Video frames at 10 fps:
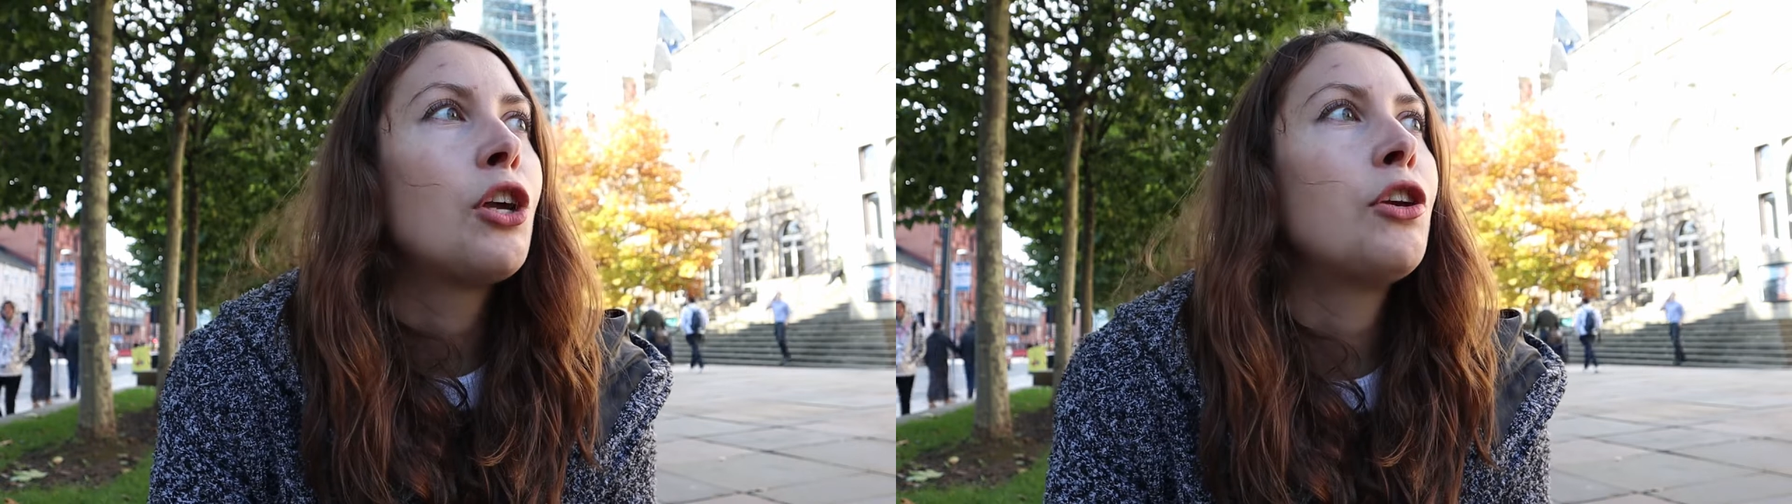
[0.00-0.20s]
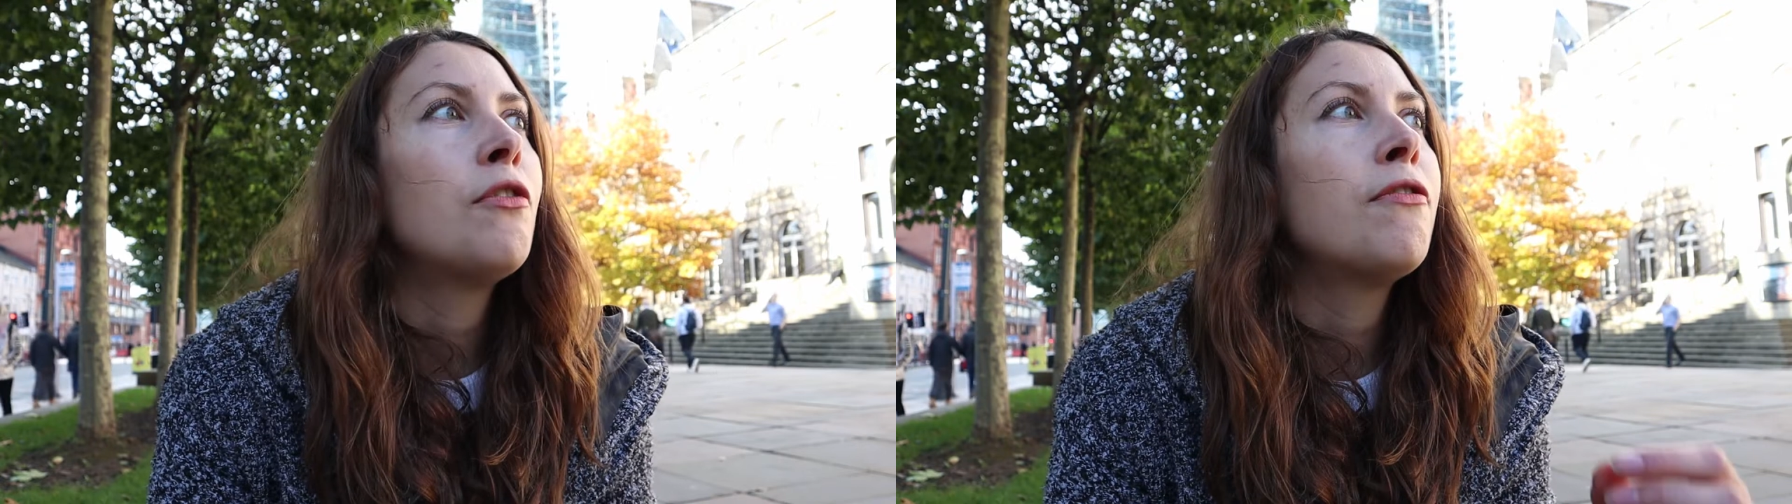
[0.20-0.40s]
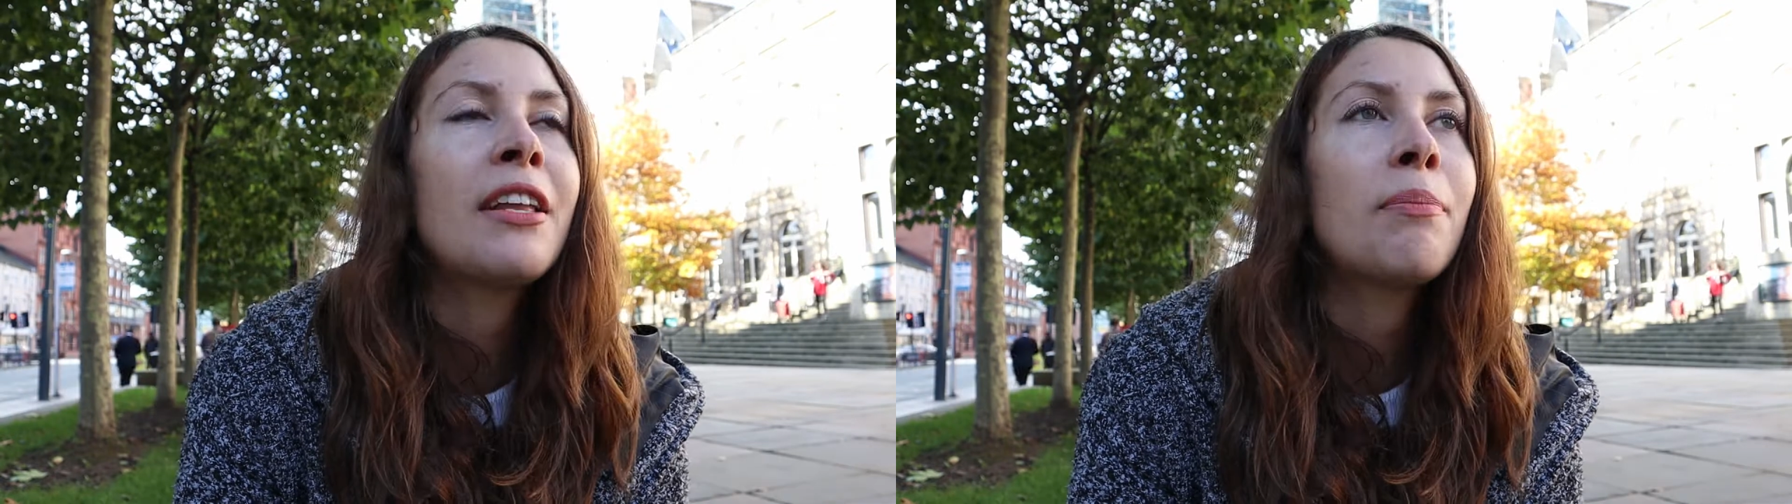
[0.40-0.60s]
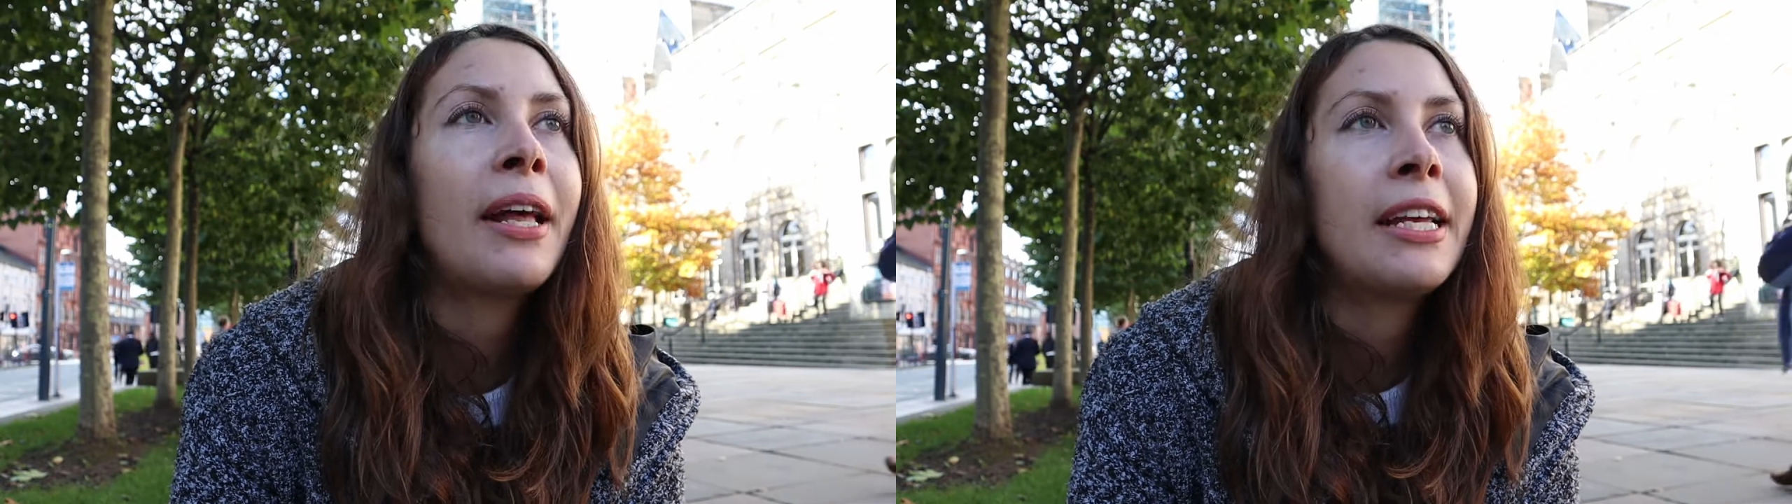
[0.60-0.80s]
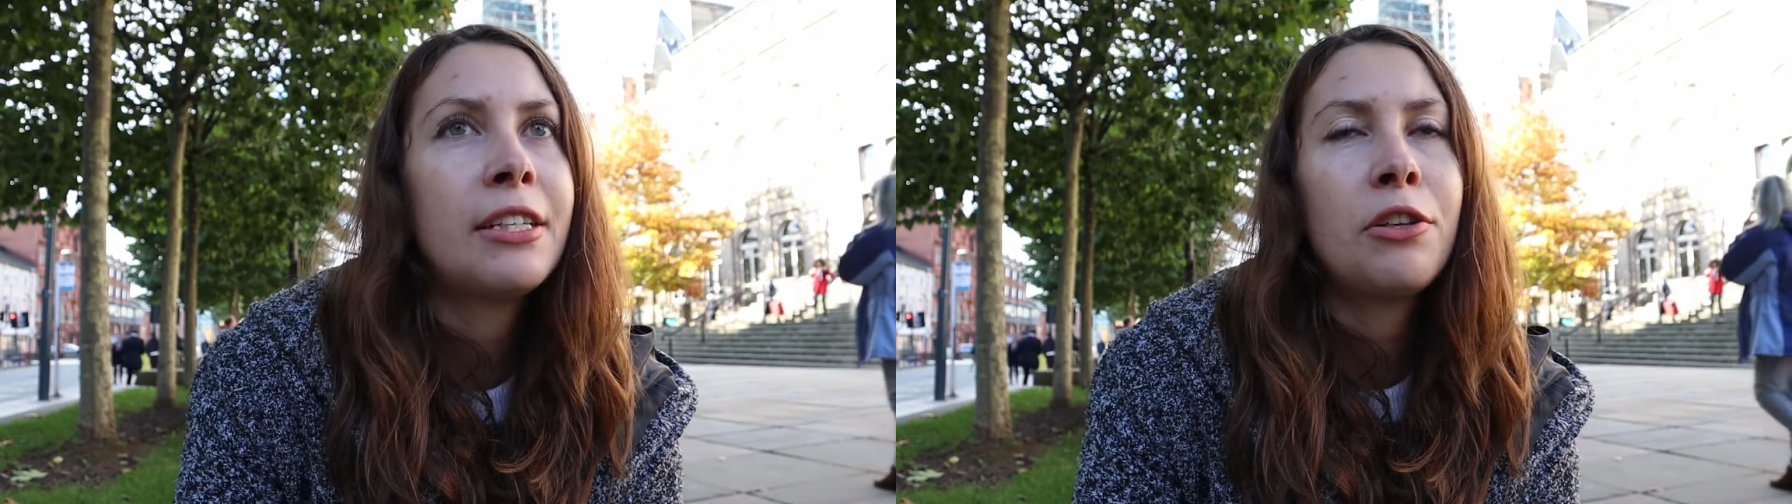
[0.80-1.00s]
you find a
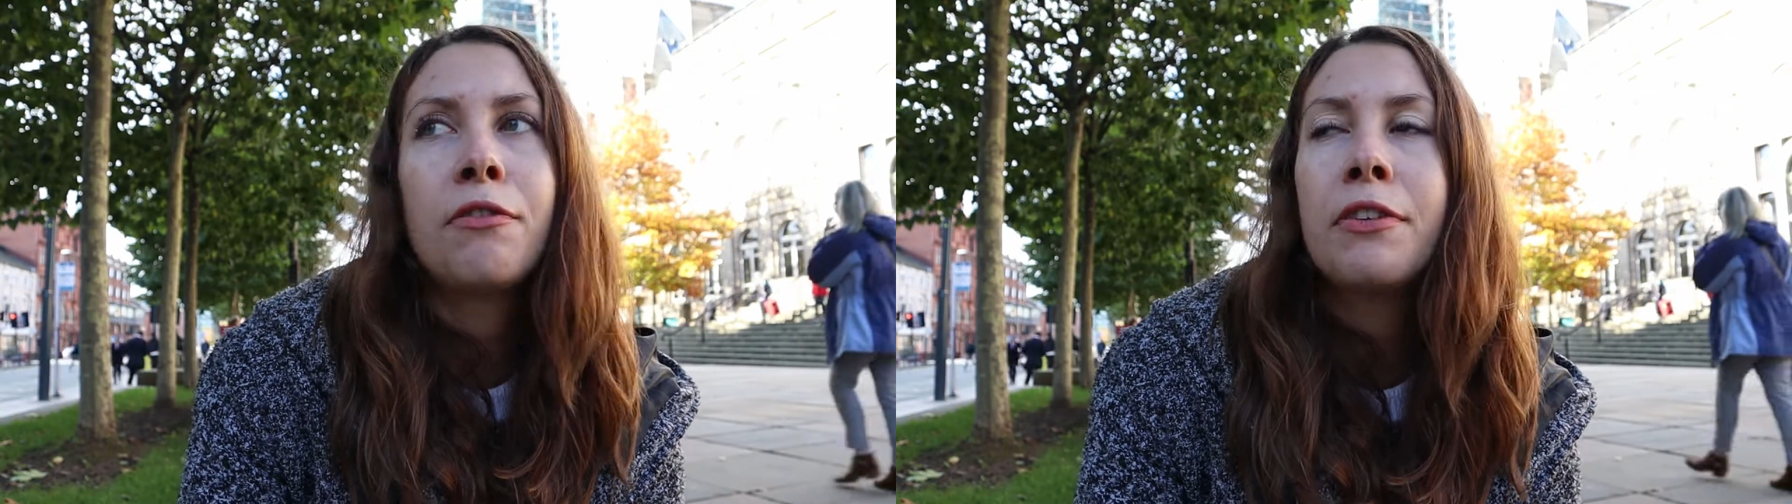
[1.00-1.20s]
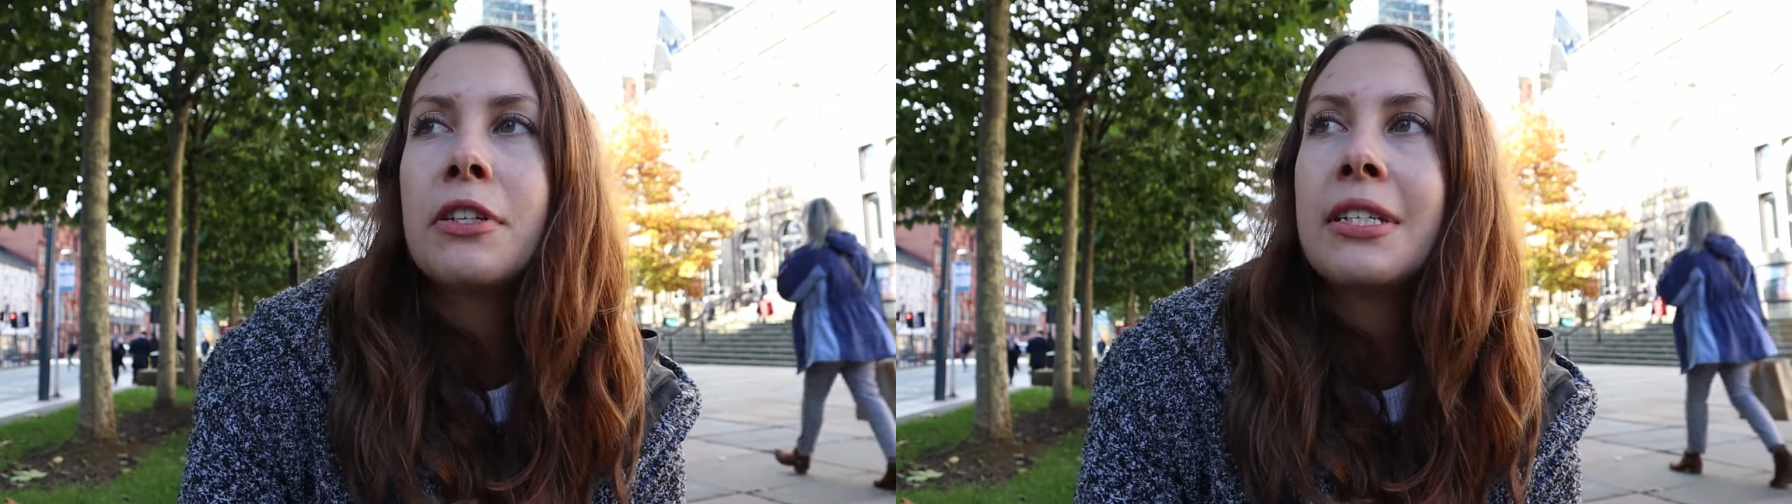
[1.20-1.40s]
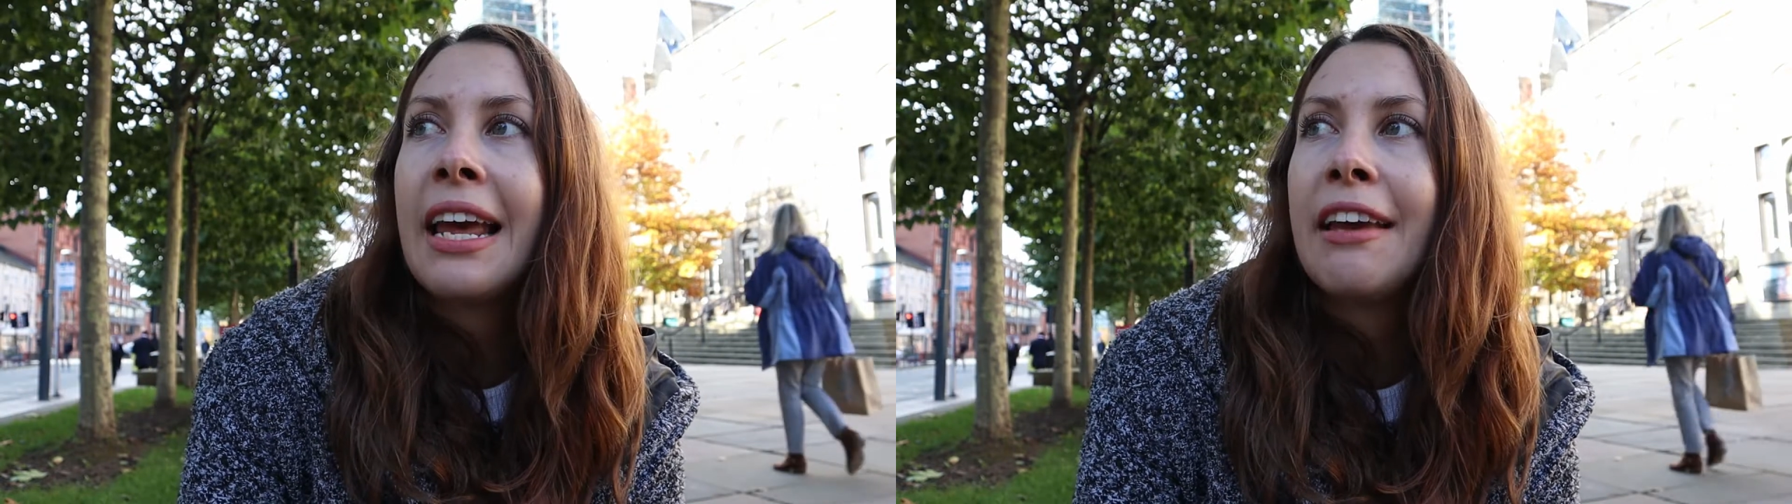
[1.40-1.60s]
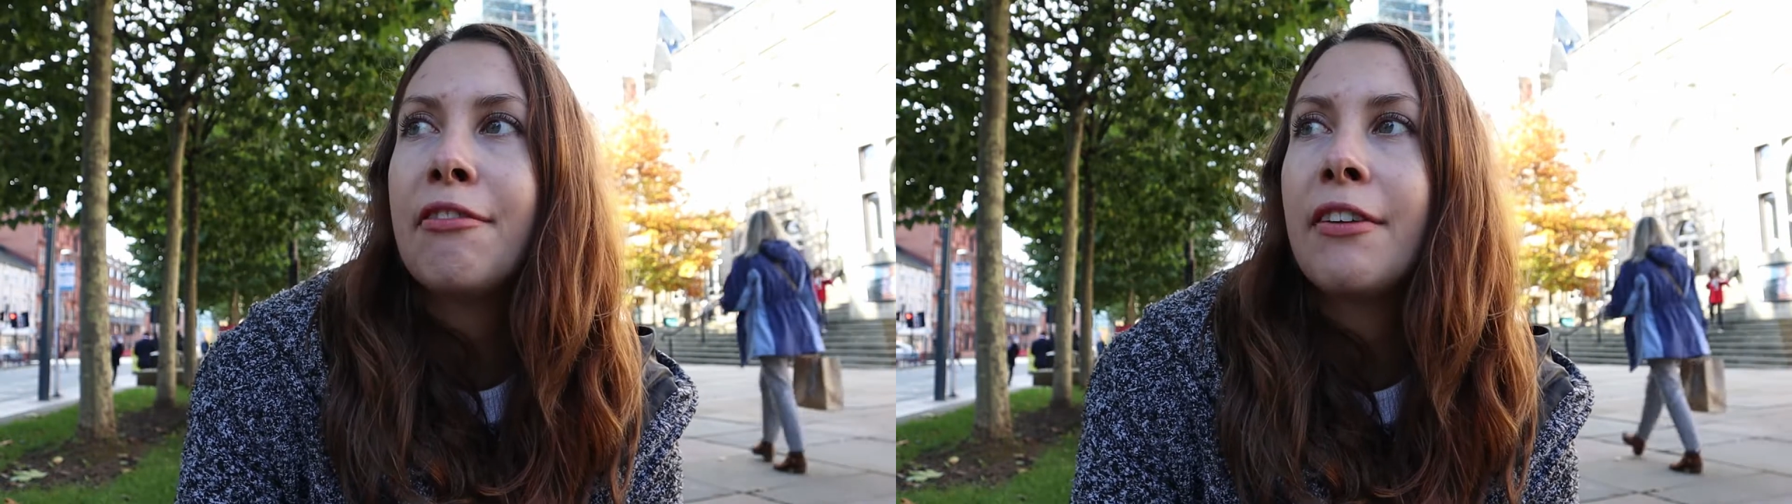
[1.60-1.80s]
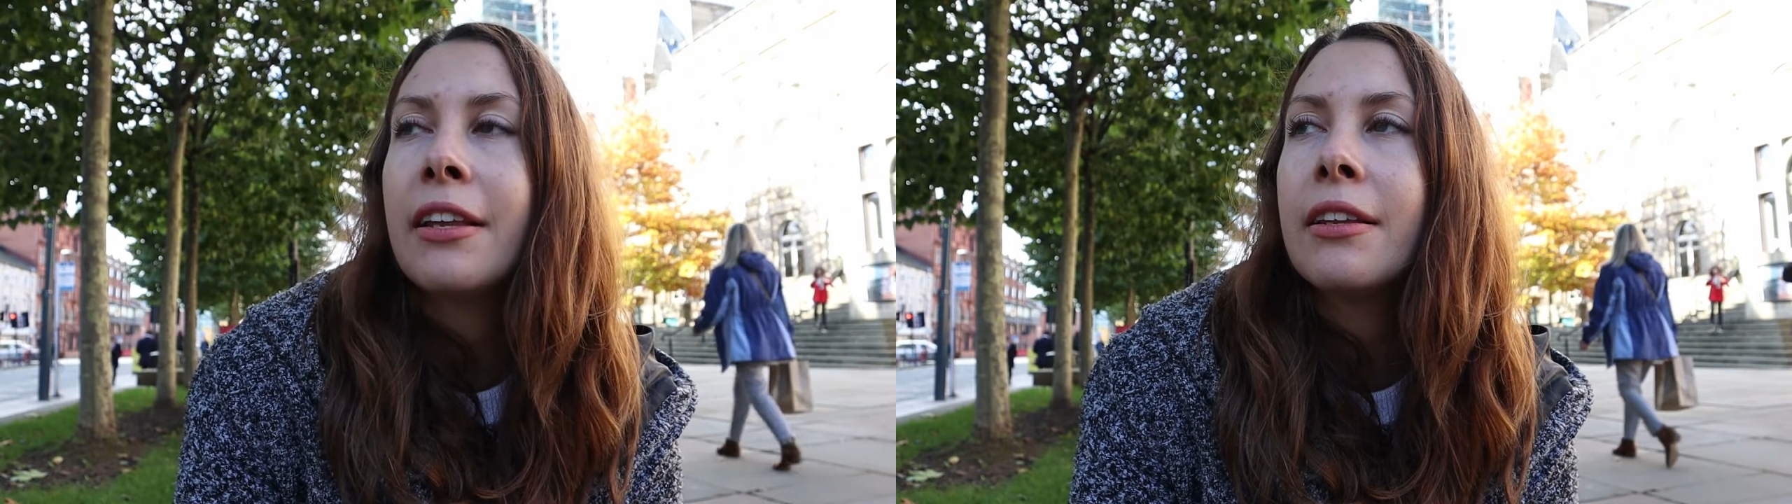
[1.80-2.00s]
place that you feel
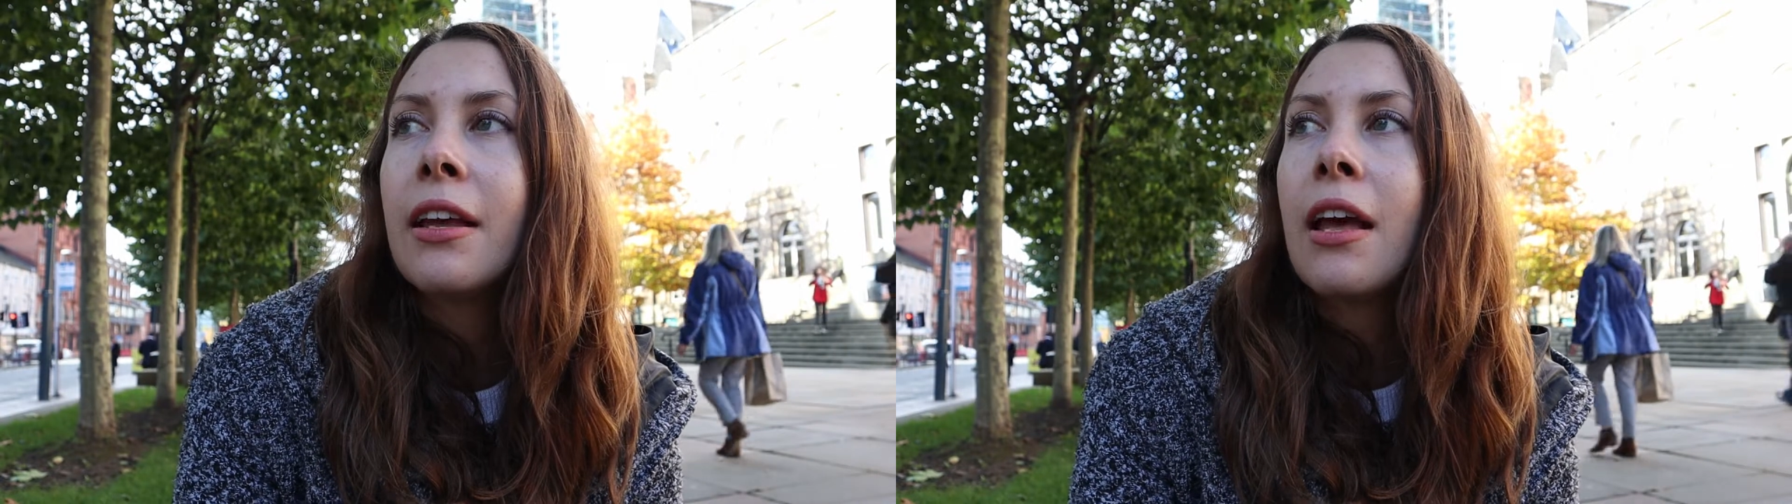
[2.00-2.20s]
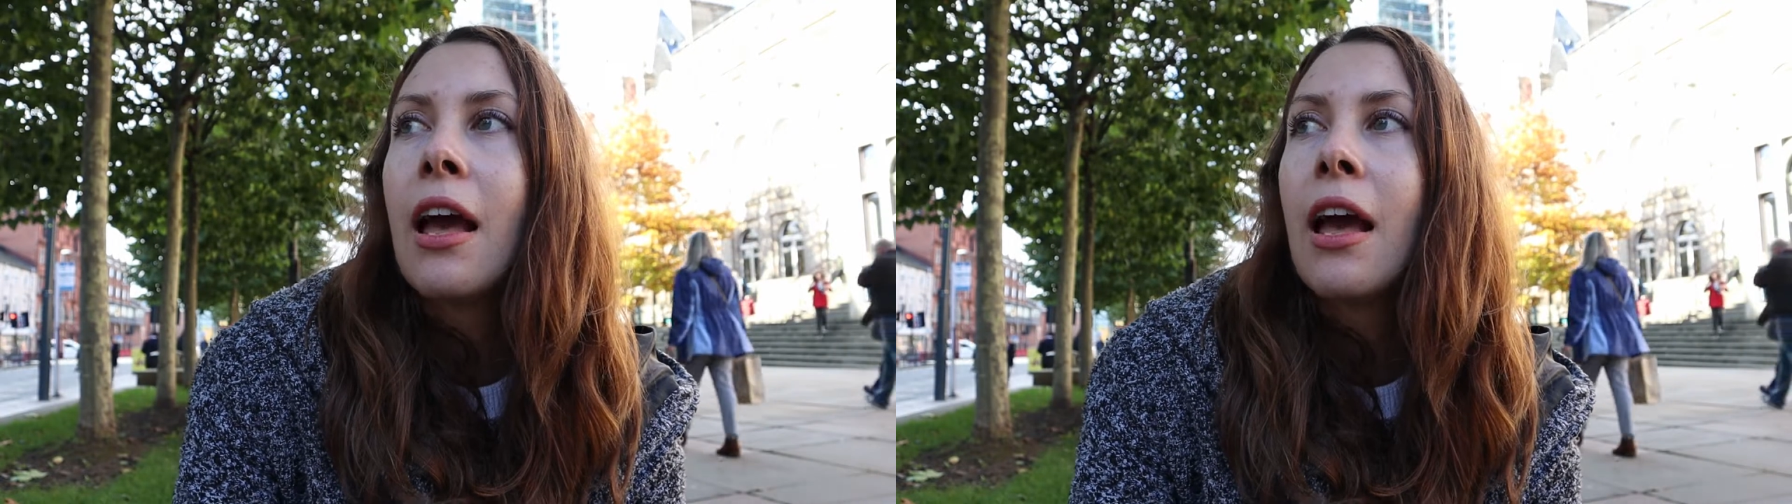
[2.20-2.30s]
safe in,